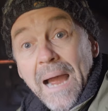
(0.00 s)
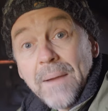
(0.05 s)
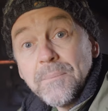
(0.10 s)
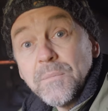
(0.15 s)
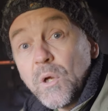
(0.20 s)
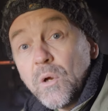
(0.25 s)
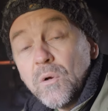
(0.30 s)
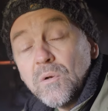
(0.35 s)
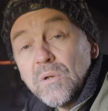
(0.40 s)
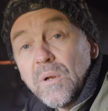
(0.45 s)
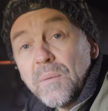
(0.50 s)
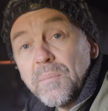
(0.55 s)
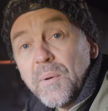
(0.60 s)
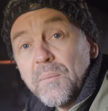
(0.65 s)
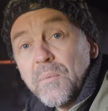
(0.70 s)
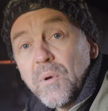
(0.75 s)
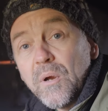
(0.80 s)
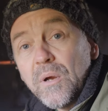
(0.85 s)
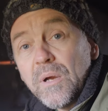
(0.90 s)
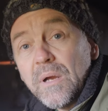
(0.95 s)
I'm Jeroen
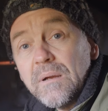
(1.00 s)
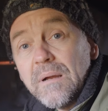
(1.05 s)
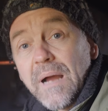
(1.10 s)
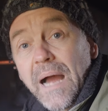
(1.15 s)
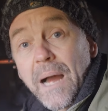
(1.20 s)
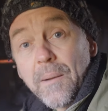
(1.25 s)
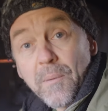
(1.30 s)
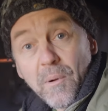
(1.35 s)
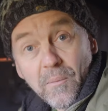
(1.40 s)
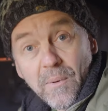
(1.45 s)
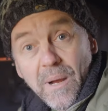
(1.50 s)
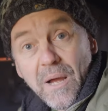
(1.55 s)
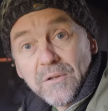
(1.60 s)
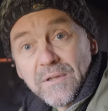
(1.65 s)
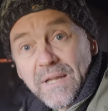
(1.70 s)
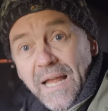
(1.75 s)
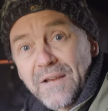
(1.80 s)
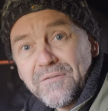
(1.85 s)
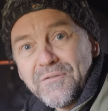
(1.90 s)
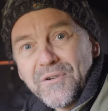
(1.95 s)
Kloppenburg. I'm a
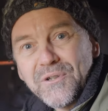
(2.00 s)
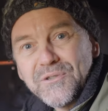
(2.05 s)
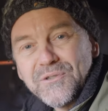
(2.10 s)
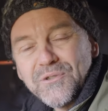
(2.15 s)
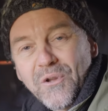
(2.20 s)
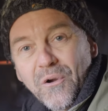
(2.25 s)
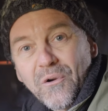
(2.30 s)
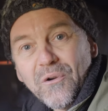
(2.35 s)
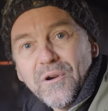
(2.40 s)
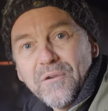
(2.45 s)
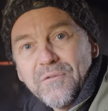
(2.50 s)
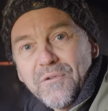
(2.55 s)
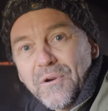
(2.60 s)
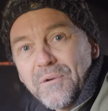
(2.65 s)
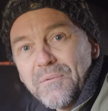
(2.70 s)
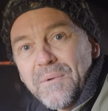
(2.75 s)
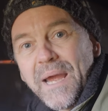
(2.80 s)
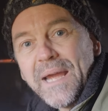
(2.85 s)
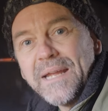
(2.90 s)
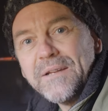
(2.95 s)
wildlife photographer
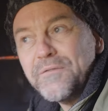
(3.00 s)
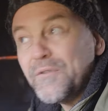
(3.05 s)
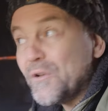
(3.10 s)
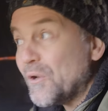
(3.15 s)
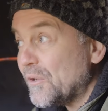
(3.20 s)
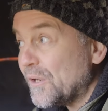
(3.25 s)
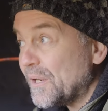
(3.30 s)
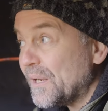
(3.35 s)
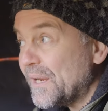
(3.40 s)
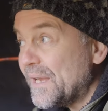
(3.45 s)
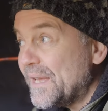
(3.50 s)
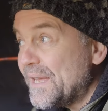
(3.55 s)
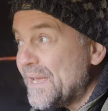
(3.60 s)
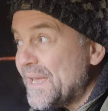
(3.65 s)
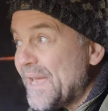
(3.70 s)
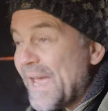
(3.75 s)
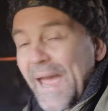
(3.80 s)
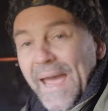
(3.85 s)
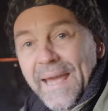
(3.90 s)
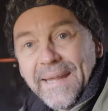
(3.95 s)
and vlogger
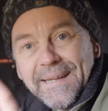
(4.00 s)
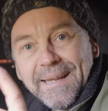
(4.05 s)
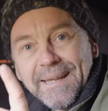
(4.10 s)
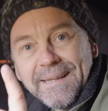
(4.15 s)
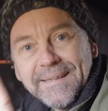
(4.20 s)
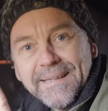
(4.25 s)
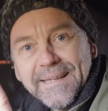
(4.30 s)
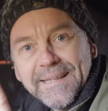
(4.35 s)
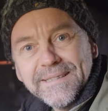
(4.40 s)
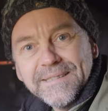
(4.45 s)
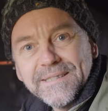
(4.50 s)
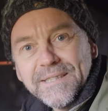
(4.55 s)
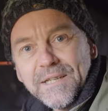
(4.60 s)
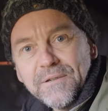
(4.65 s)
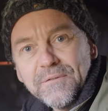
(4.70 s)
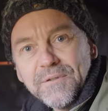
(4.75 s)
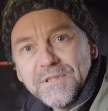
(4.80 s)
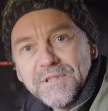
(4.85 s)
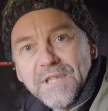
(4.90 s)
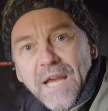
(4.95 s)
and in this
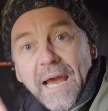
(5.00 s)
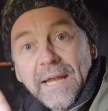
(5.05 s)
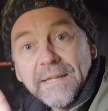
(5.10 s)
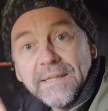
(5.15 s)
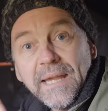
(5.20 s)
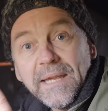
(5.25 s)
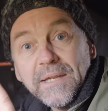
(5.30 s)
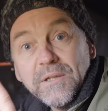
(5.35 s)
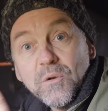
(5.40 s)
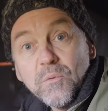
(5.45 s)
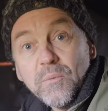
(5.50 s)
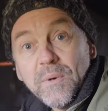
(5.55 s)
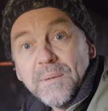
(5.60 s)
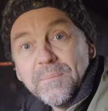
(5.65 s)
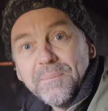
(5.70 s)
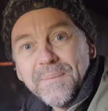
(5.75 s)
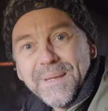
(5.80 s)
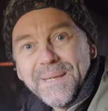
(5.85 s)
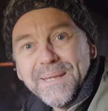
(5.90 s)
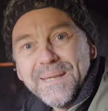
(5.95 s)
series I take you with
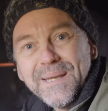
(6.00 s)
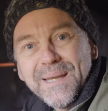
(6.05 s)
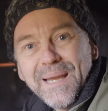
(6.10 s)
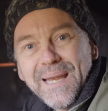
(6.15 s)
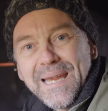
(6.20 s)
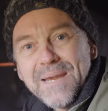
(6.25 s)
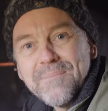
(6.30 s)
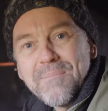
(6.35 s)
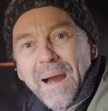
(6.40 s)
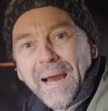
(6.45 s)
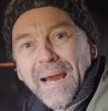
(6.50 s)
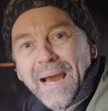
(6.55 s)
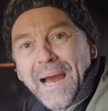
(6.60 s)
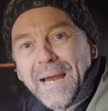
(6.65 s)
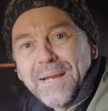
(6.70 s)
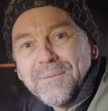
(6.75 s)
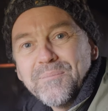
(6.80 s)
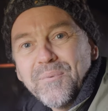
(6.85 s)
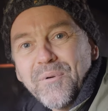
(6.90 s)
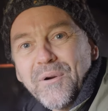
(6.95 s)
me in my
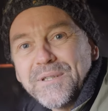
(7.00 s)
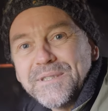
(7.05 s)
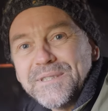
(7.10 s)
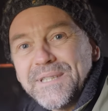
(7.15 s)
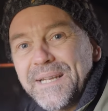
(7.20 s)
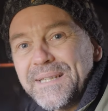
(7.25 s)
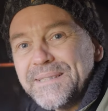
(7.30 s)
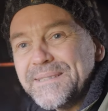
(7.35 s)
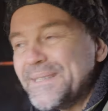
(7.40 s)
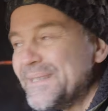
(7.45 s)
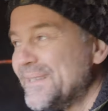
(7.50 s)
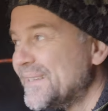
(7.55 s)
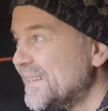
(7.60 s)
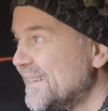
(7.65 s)
hide project.